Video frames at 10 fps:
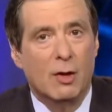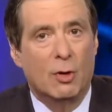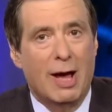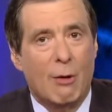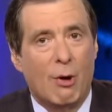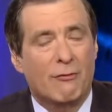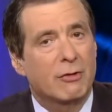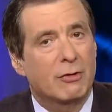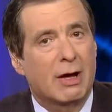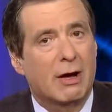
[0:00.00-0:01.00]
Well,
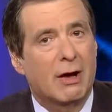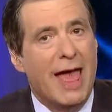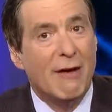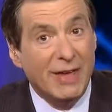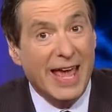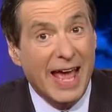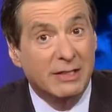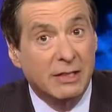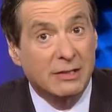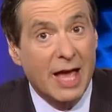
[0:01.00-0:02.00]
however
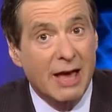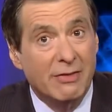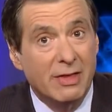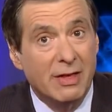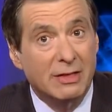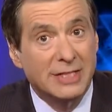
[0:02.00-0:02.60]
heavy-handed the